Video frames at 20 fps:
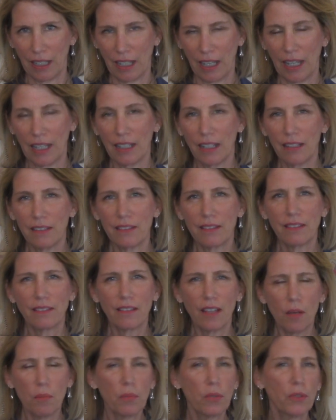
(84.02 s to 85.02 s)
And I
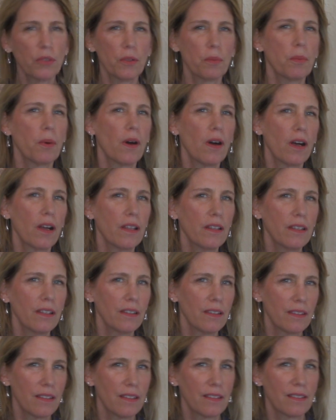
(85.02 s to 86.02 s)
stumbled upon
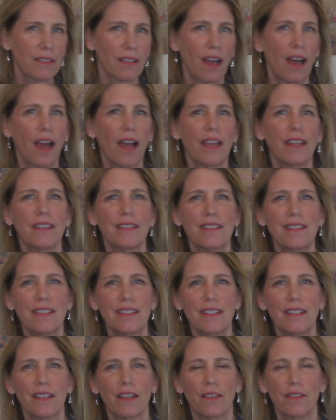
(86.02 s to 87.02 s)
this
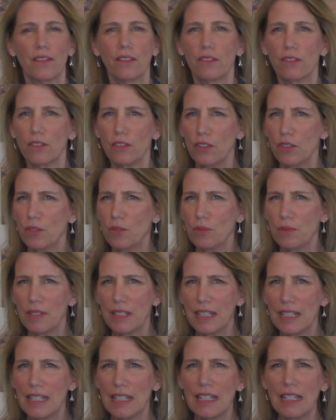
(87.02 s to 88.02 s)
idea, this
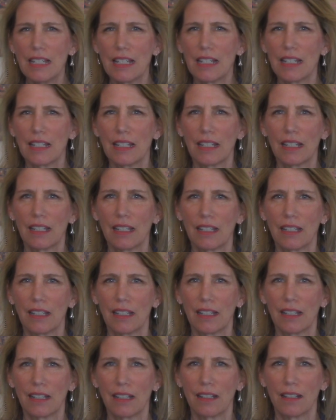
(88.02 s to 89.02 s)
unique
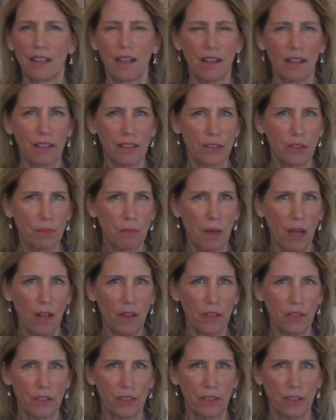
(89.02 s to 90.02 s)

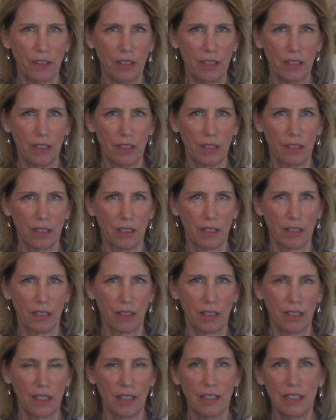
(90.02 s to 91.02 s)
cosmology
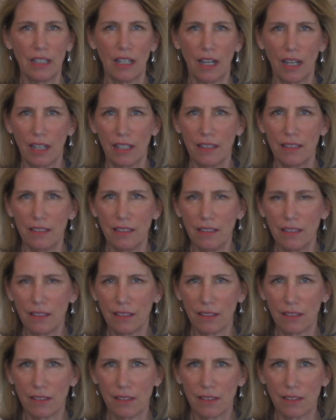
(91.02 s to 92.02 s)
in the
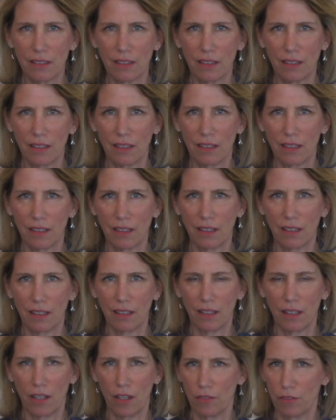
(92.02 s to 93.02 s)
ideas
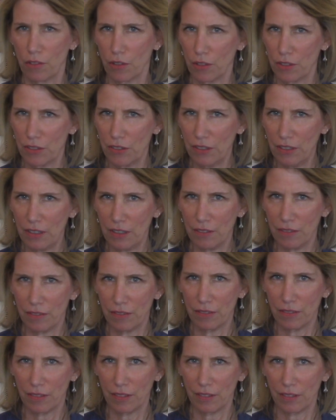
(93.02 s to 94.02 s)
of Gurdjieff.
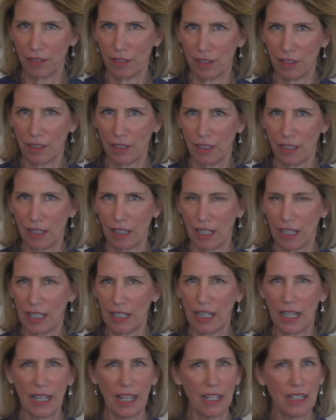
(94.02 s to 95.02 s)
And
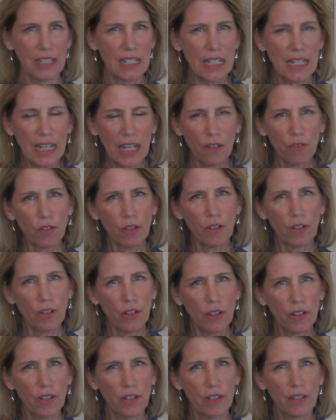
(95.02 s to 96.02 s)
I had never
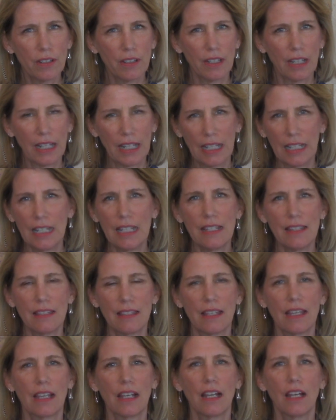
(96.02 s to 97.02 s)
heard
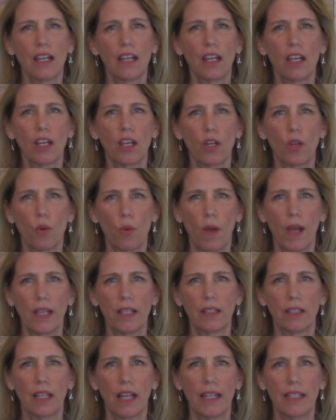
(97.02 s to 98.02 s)
anything
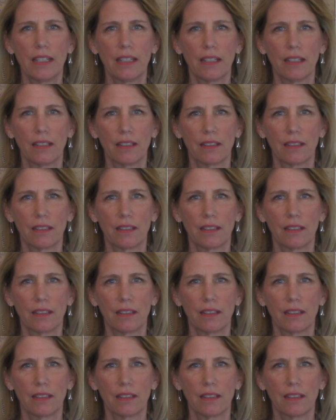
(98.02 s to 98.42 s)
quite like it.